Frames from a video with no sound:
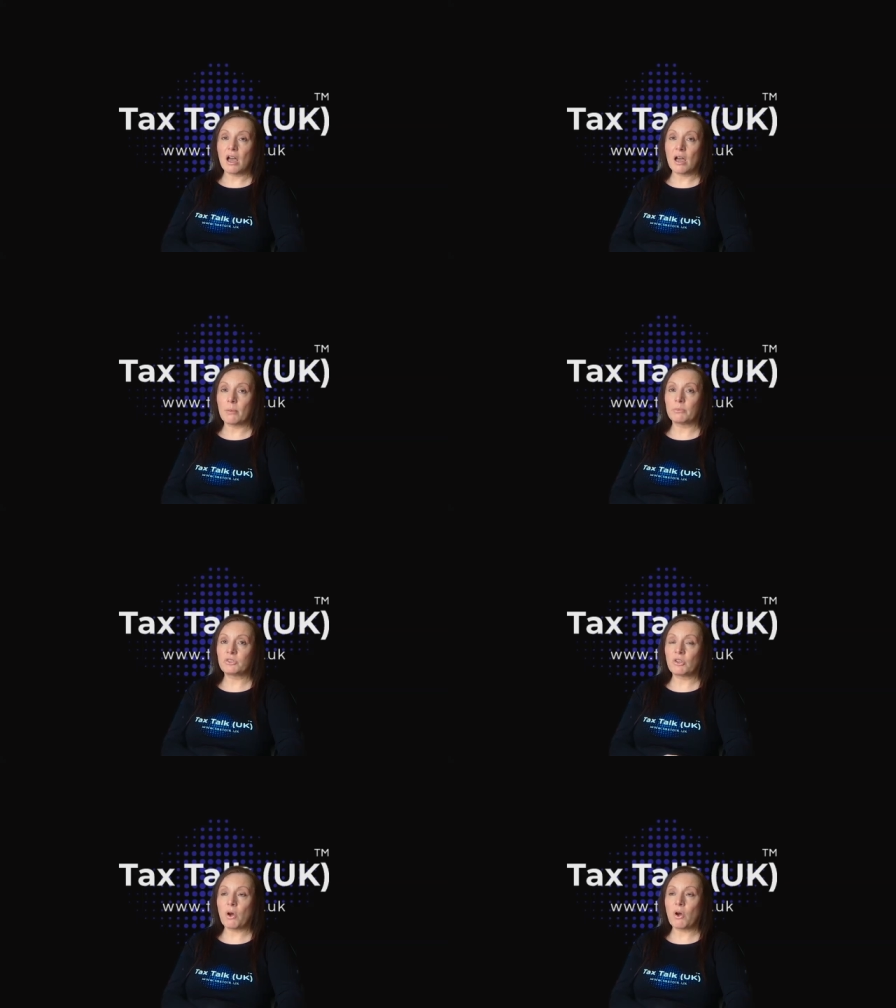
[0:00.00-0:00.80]
Um,
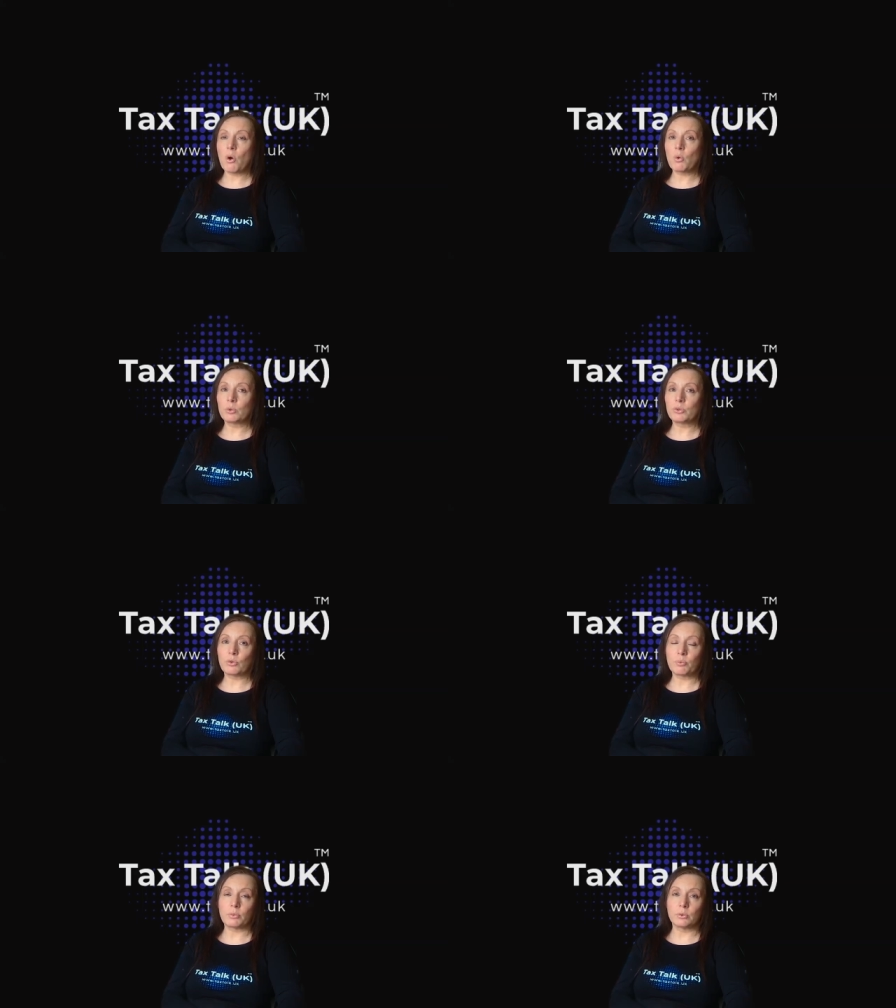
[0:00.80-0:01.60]
so, a whole
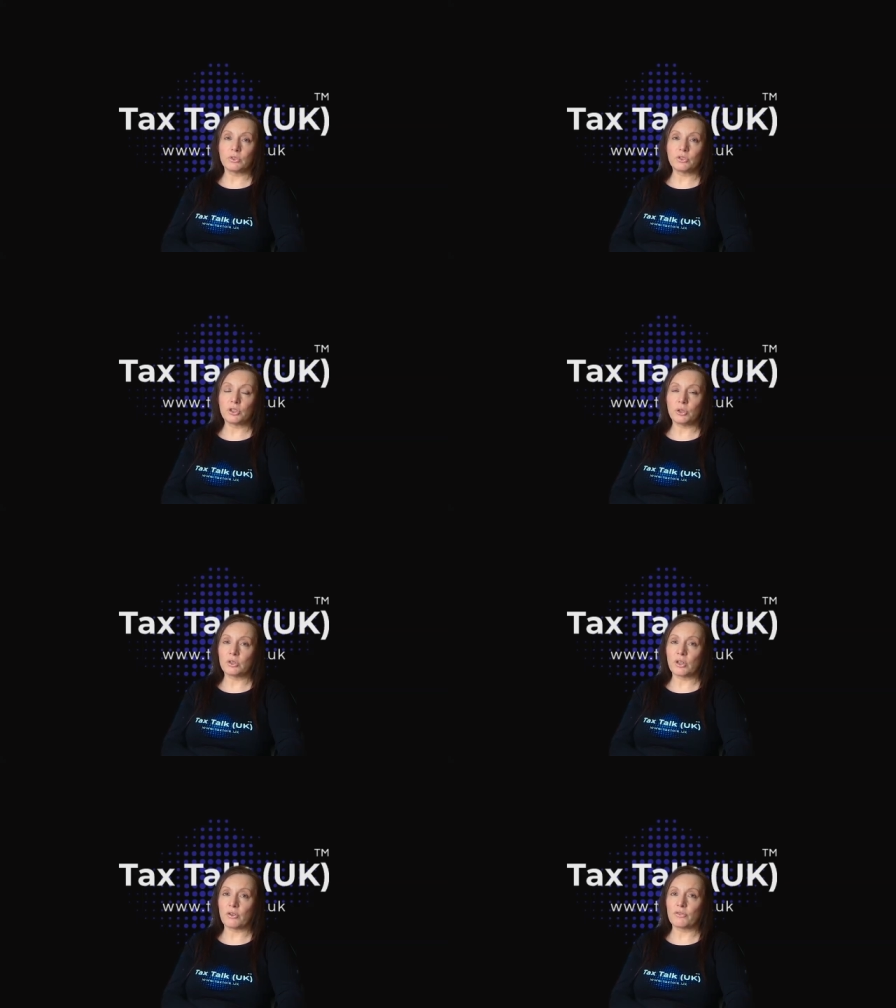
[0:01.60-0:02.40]
sort of
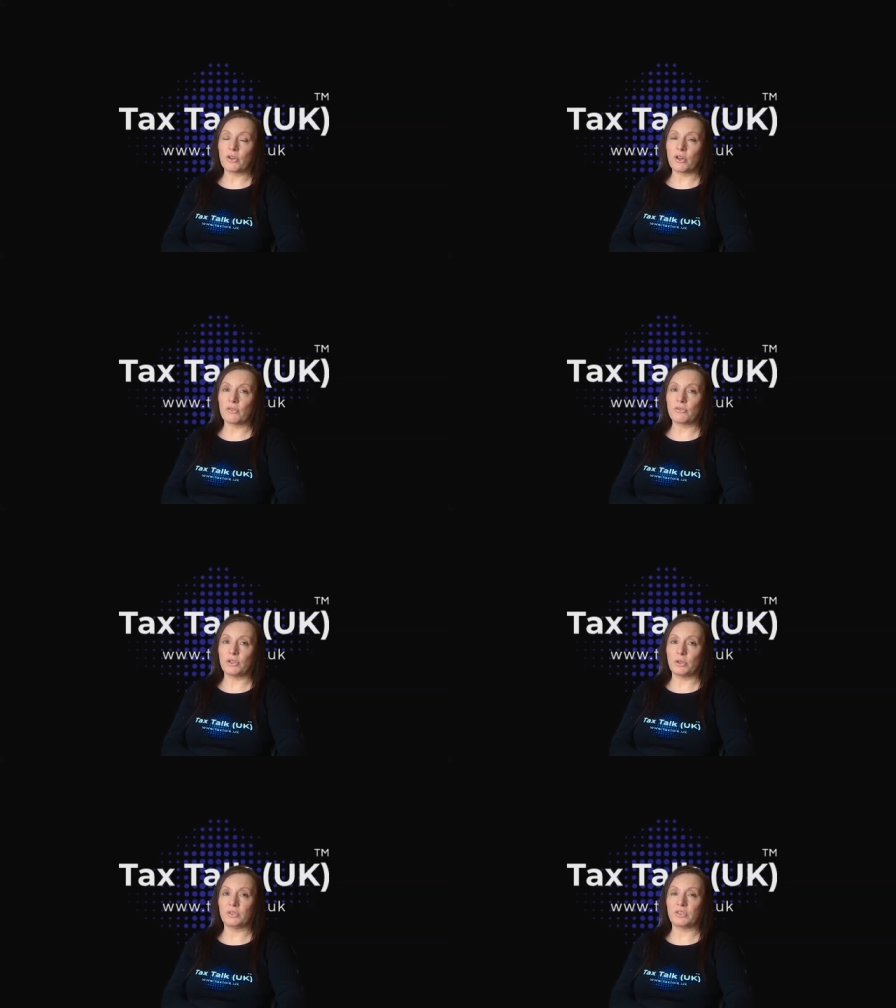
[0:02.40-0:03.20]
multitude of, of
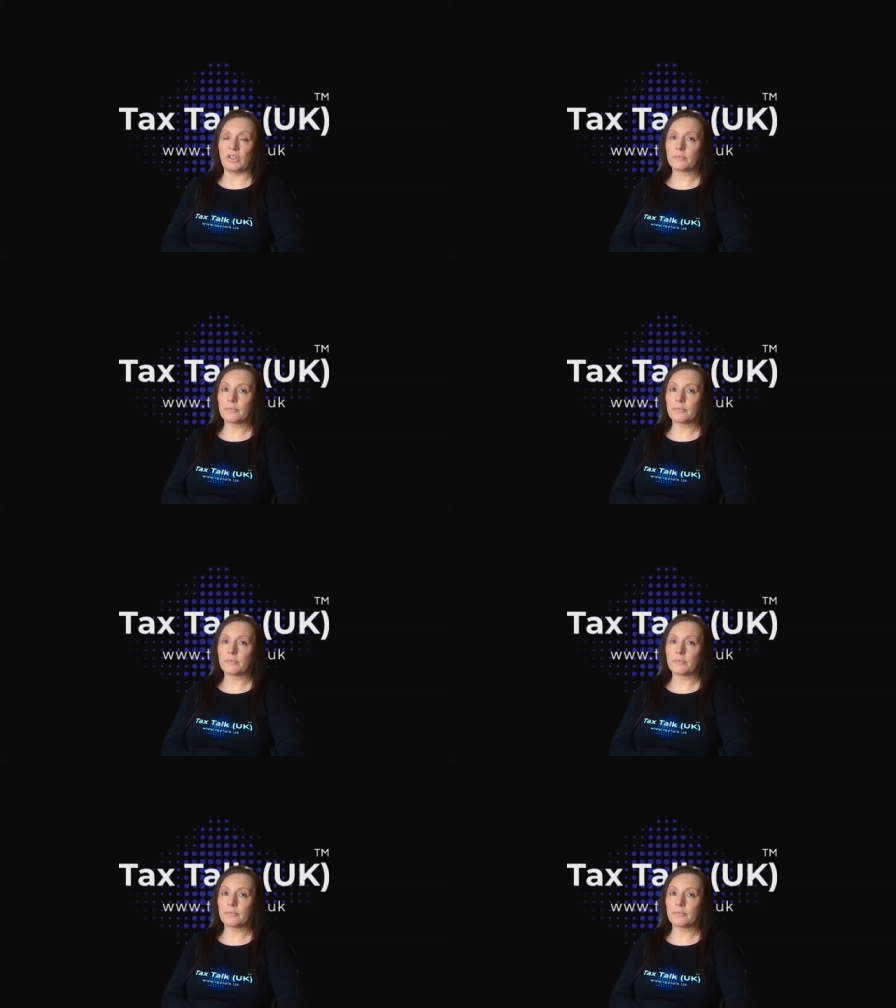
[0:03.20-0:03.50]
uses.